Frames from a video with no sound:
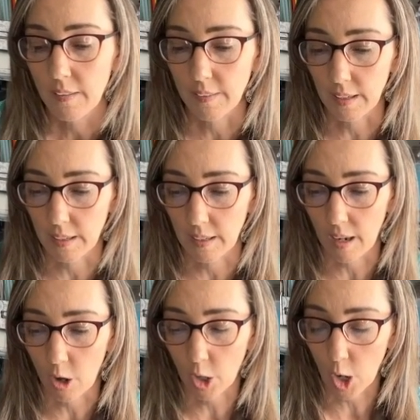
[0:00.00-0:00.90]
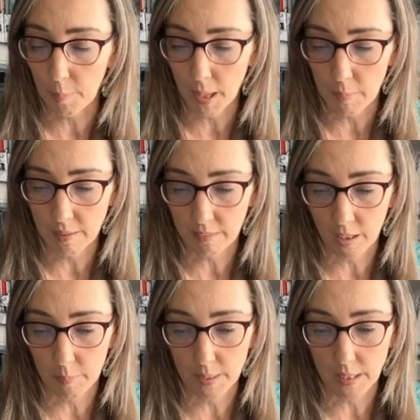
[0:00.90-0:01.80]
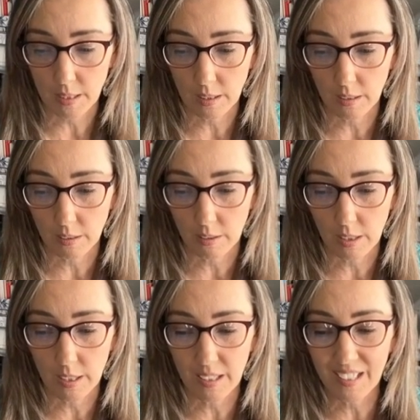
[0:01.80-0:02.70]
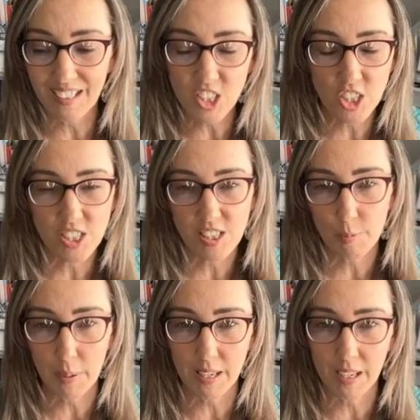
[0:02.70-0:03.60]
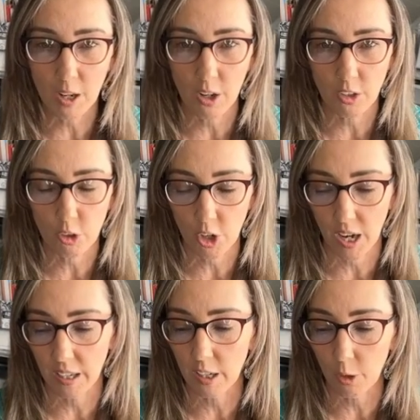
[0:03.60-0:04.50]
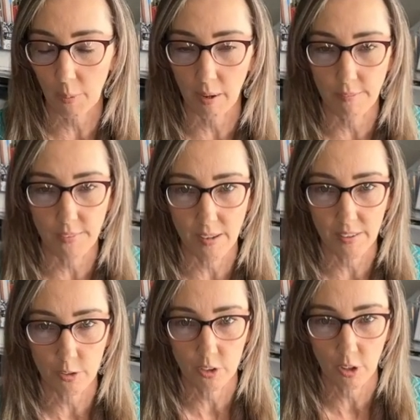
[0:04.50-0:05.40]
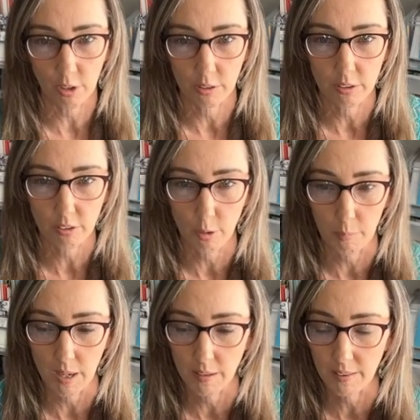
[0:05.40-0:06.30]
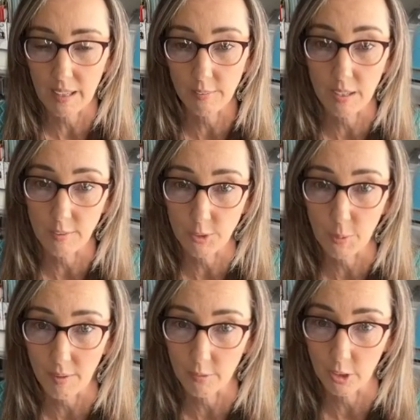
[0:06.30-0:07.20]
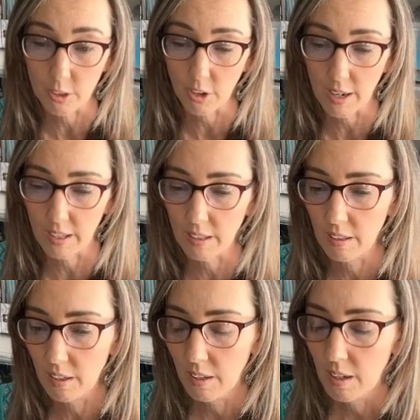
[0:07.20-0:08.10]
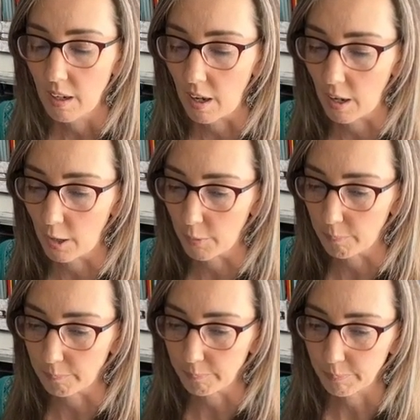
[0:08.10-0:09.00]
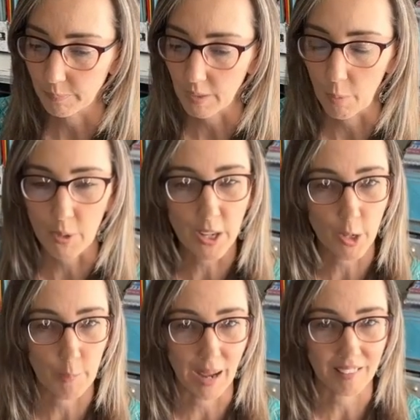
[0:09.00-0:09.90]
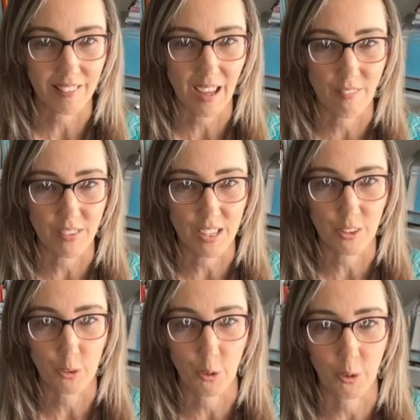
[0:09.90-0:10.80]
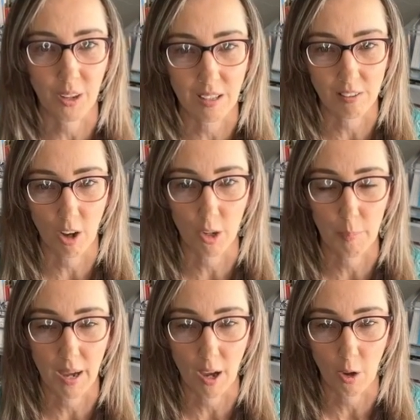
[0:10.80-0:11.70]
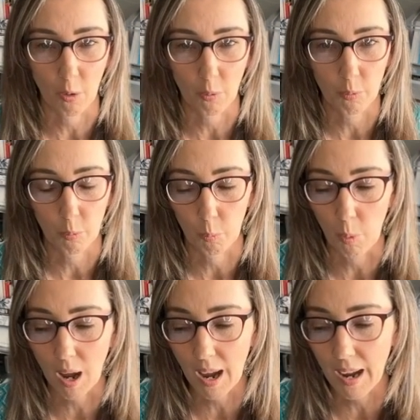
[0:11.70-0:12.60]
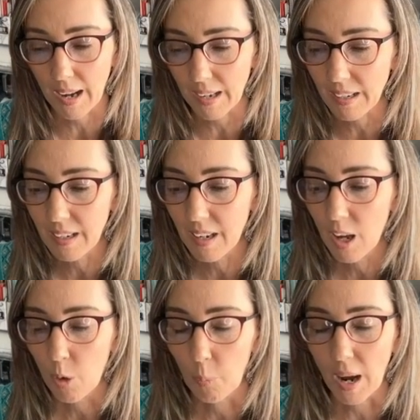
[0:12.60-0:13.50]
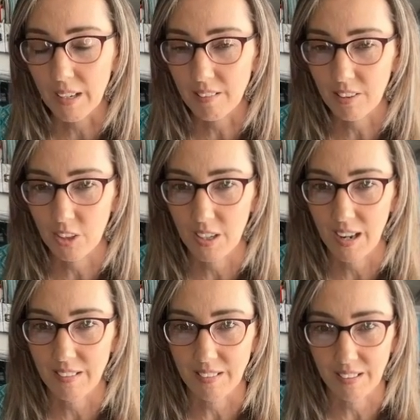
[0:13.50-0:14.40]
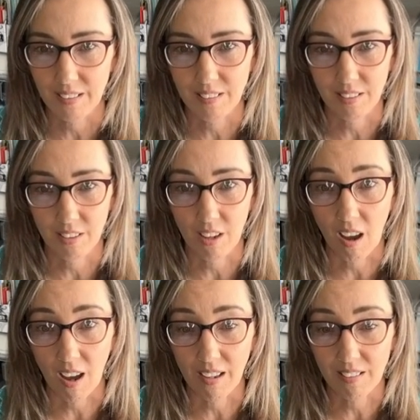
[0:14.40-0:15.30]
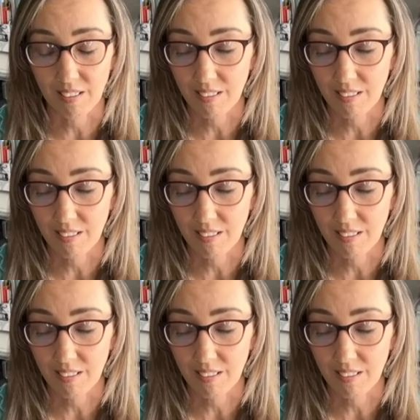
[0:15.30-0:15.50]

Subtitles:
then our car payment is going to be, depending on your credit, around $500 a month, if you have good credit. And we're going to go back to that vehicle and talk about why it's a good idea to not